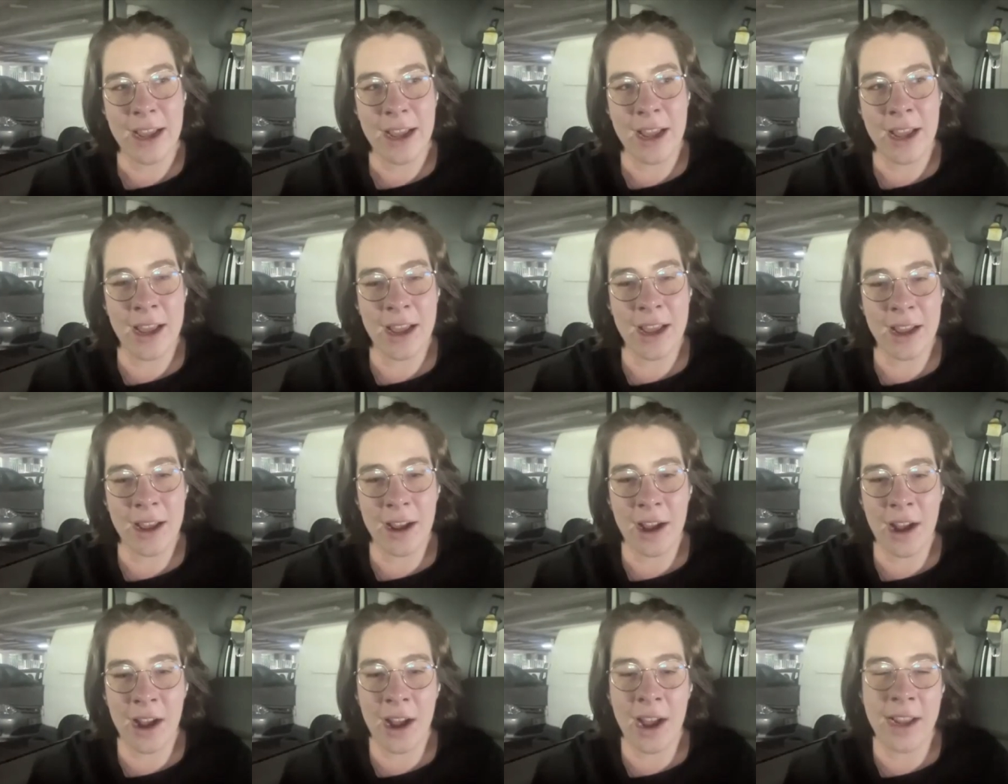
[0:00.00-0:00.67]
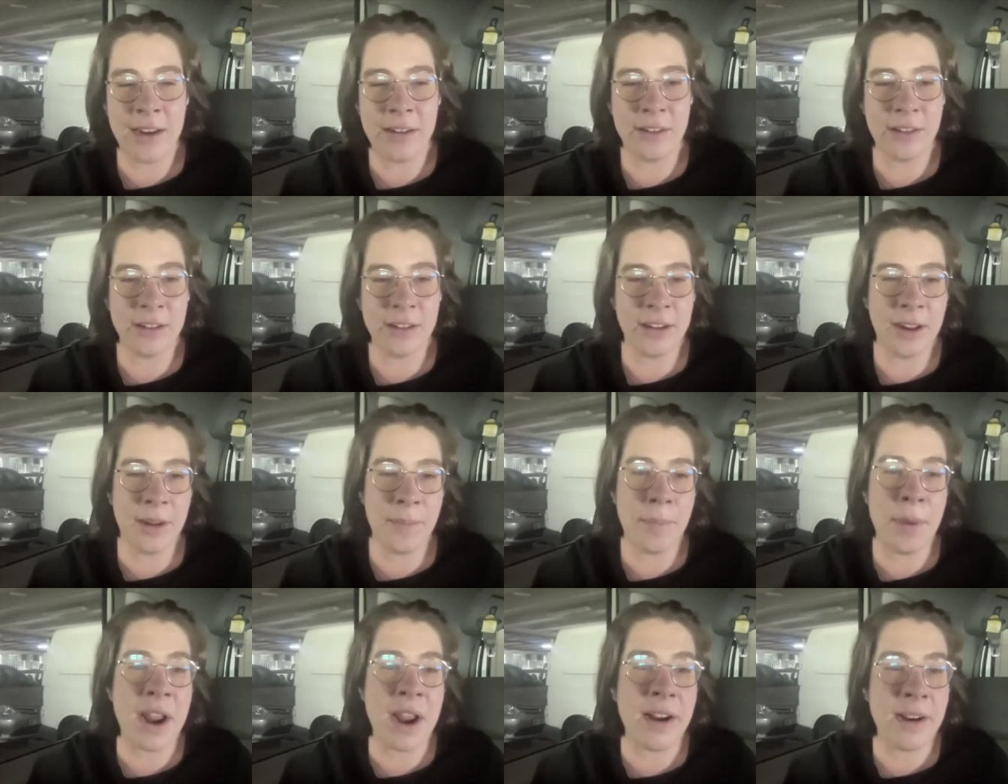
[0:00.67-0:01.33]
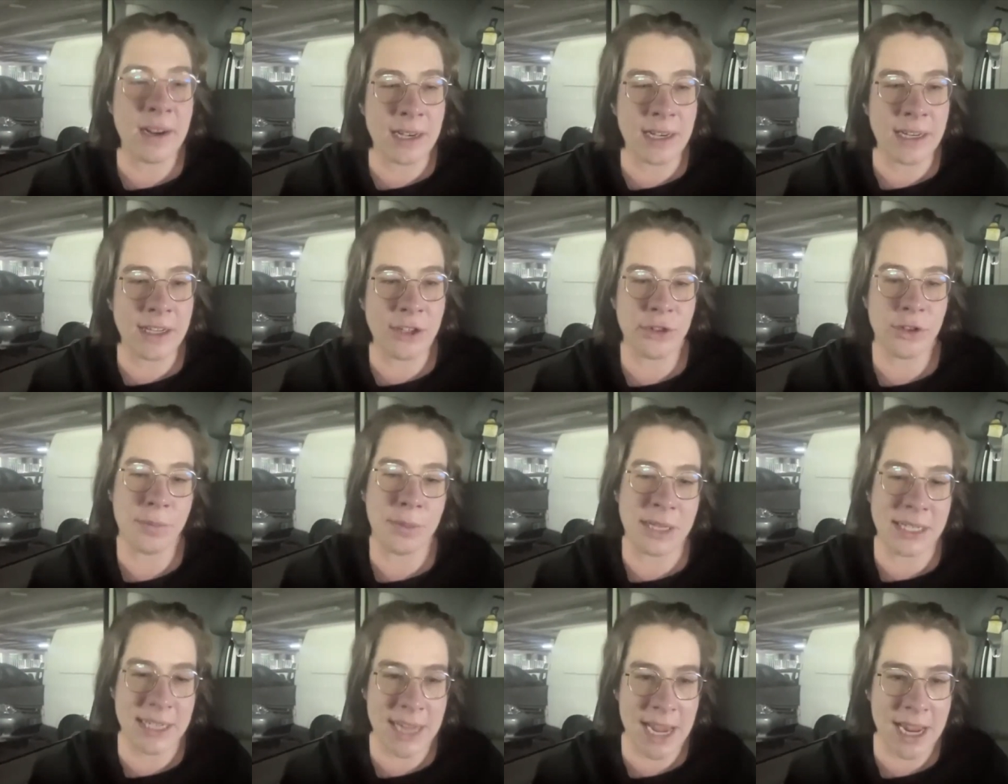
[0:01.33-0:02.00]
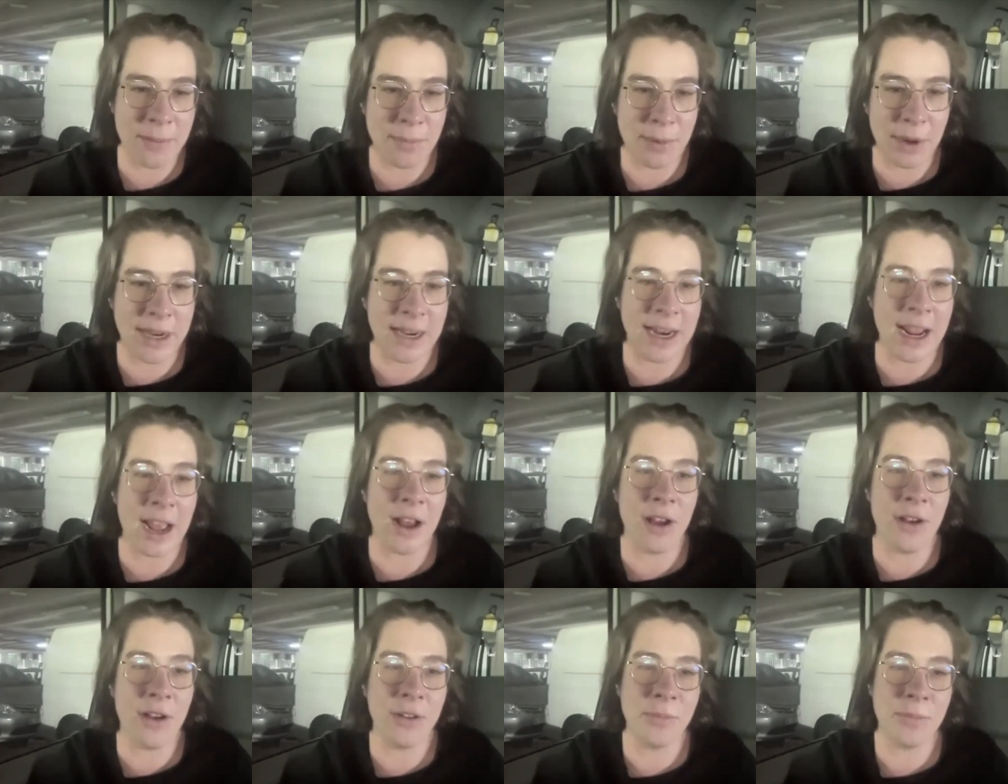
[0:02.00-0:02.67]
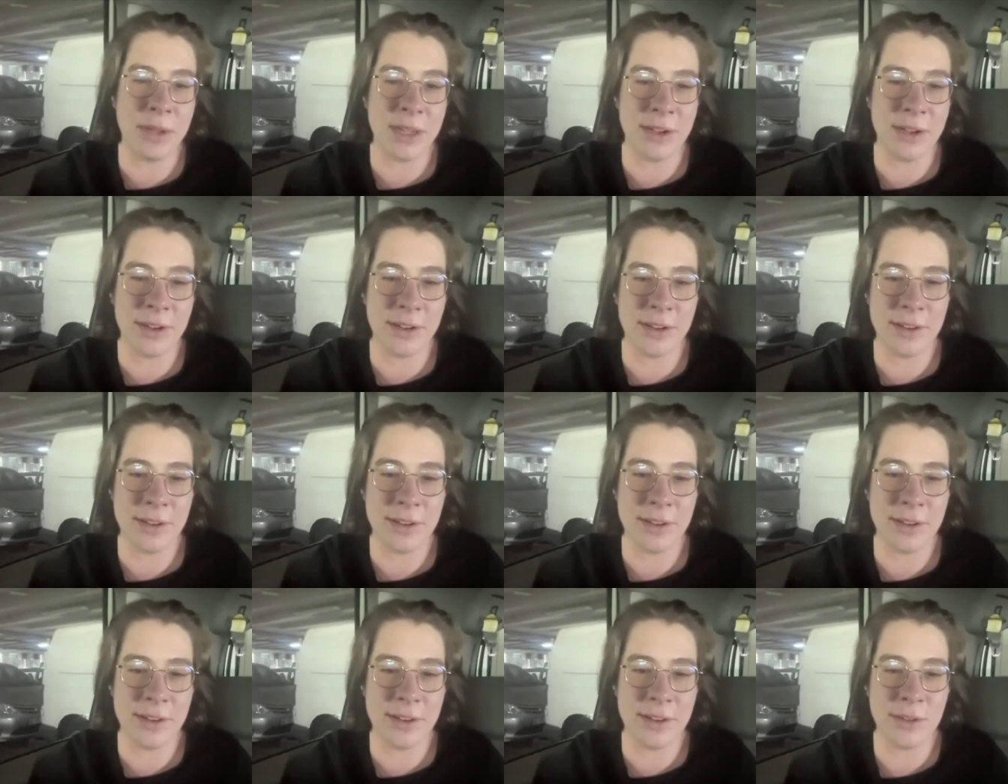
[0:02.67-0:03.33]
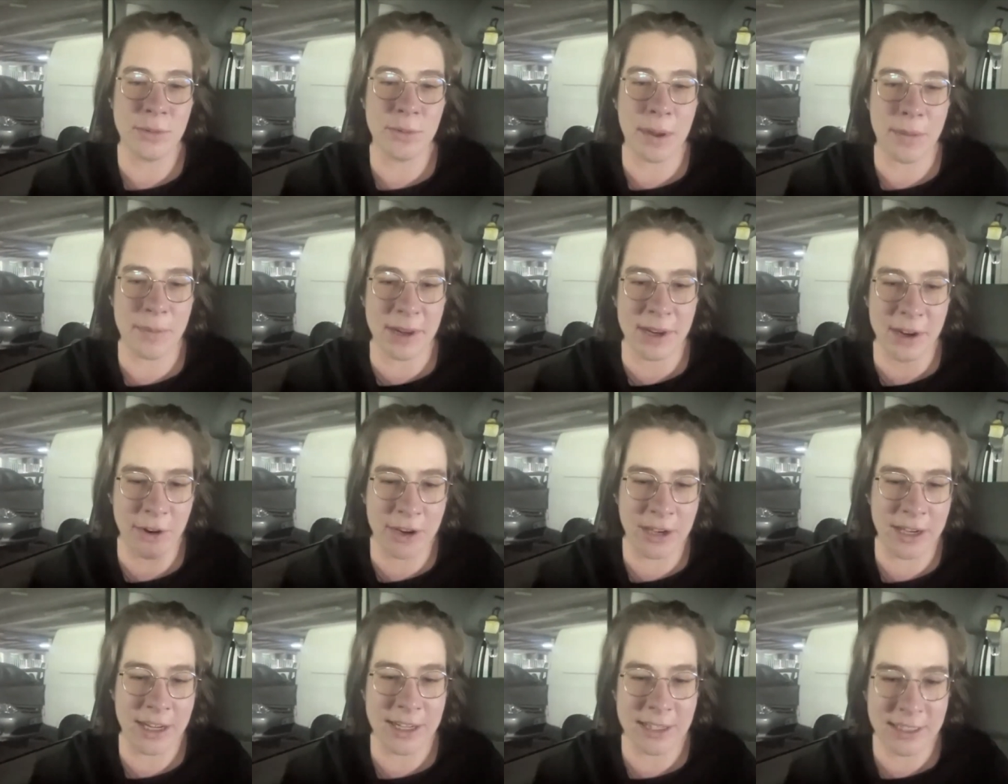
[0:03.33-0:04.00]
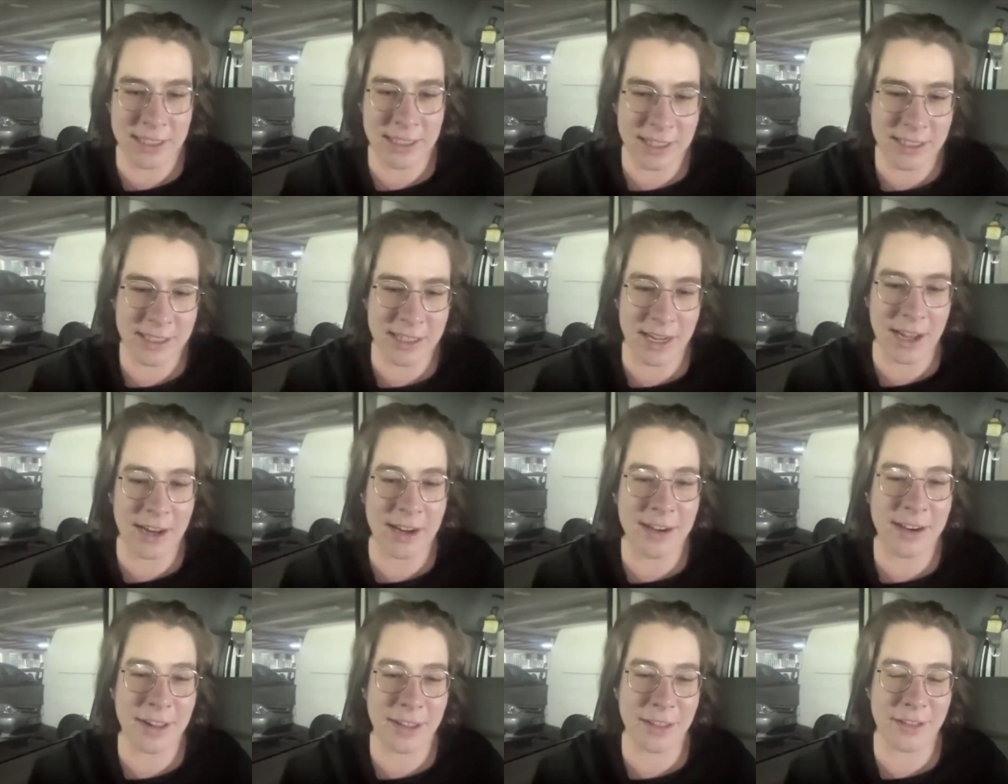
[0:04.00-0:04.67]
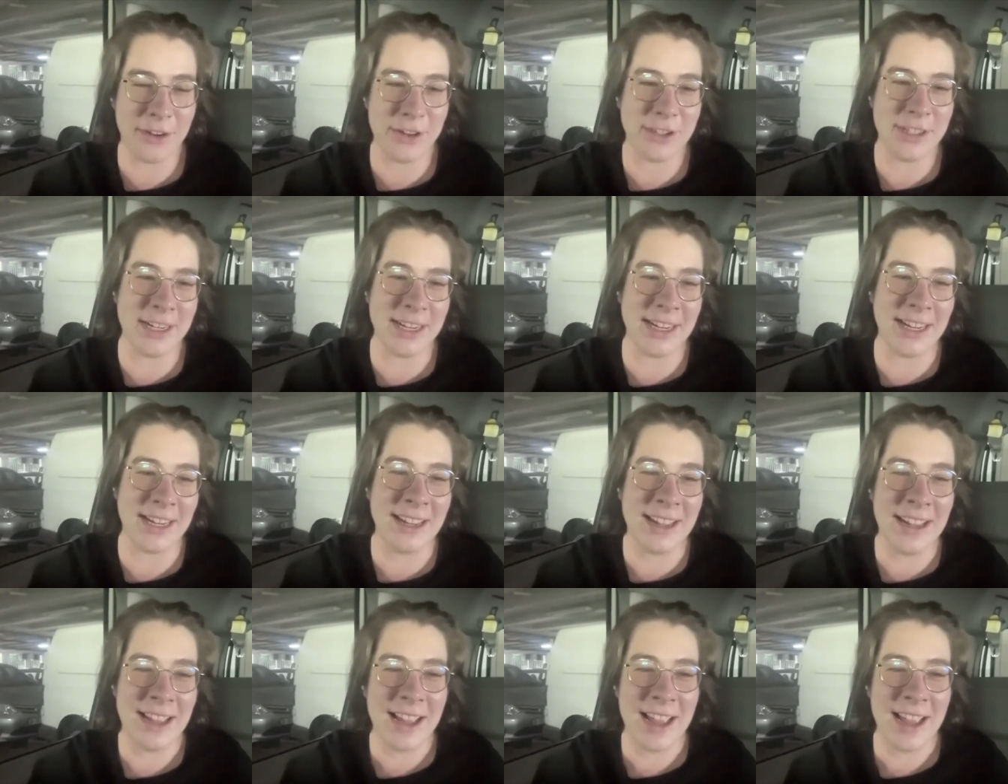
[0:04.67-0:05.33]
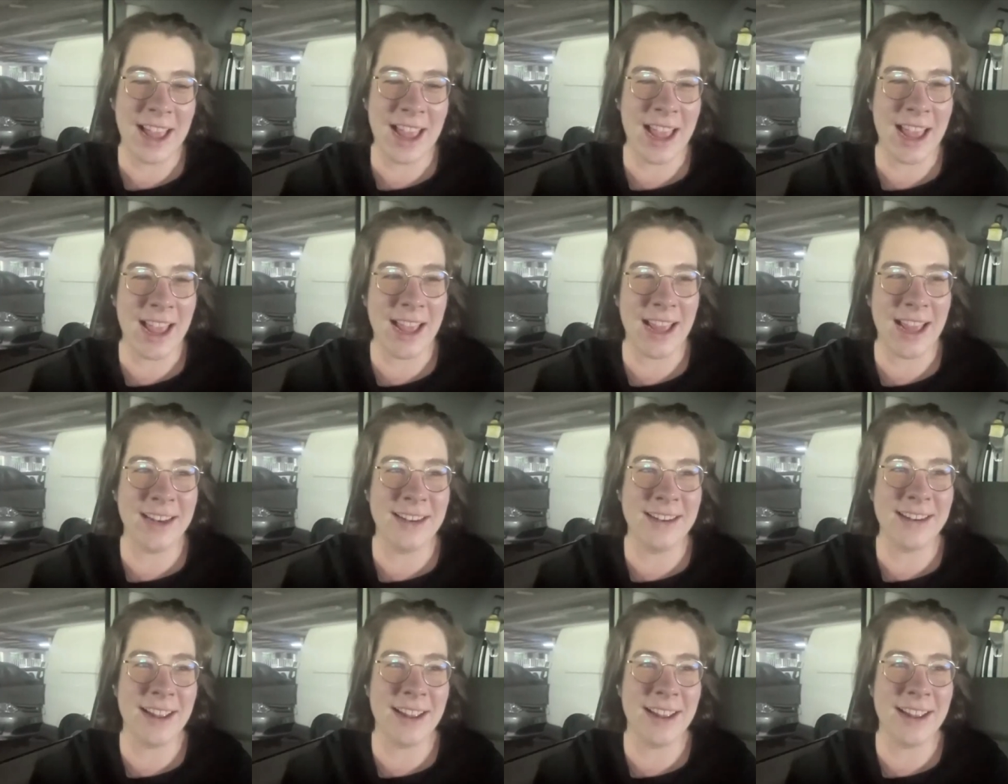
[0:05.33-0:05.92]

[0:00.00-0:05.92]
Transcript: uh, I apparently should be dead by now because women only exist under 30 and